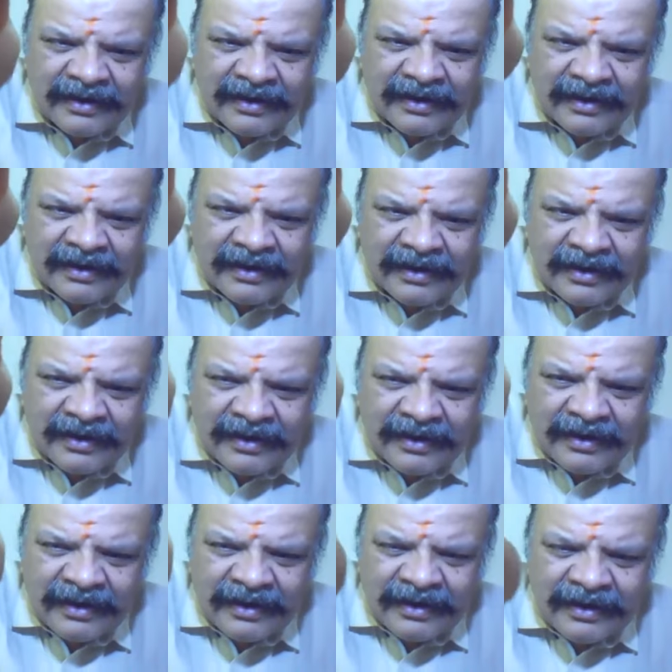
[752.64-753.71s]

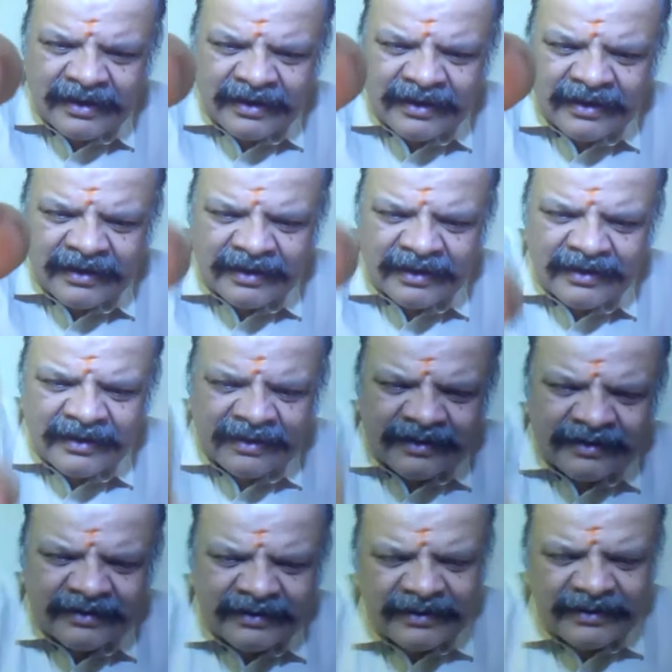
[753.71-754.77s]

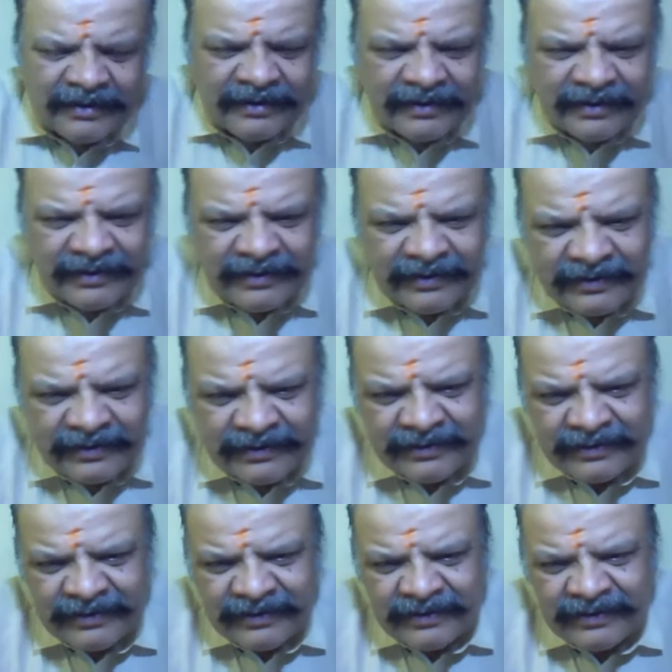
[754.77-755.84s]

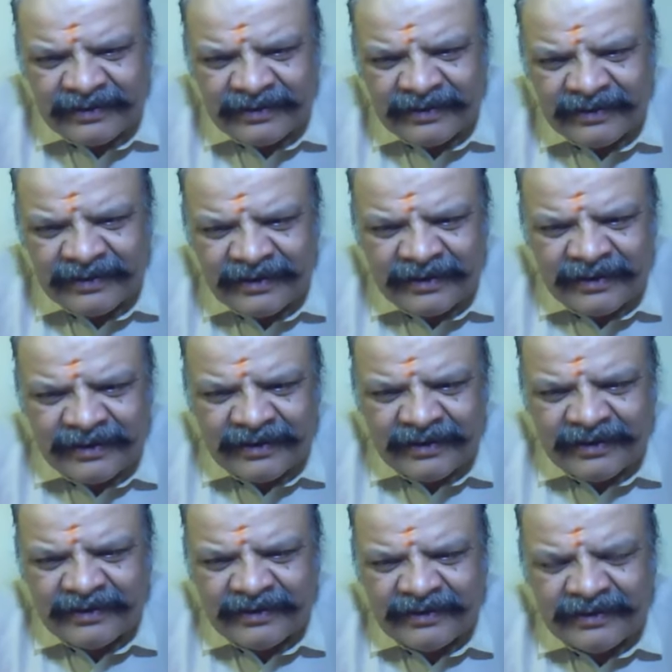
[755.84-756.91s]

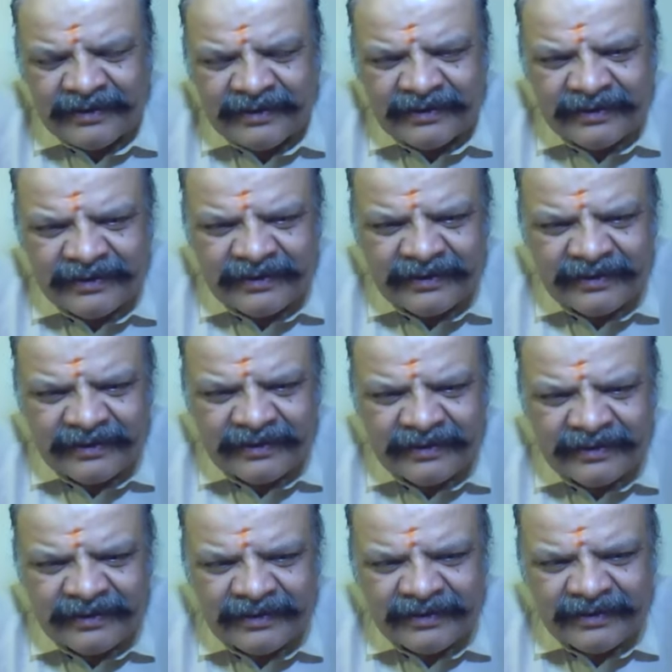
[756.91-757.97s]

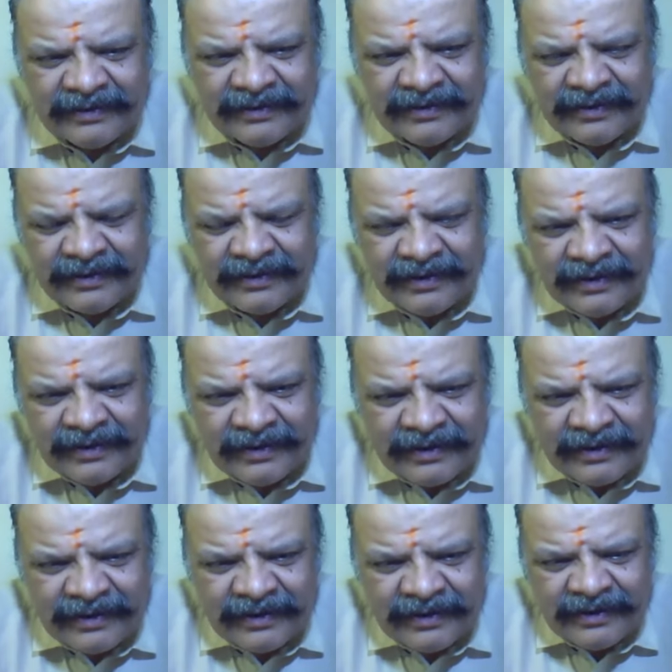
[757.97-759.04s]

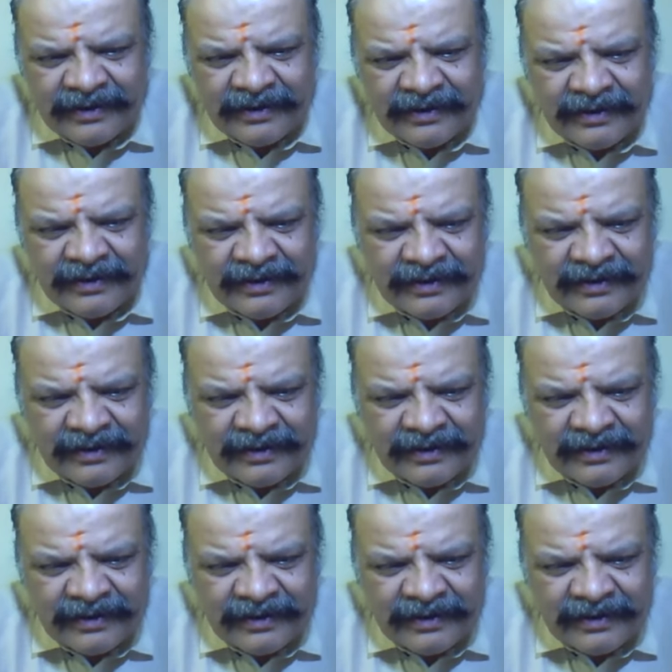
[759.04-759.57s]
[no speech]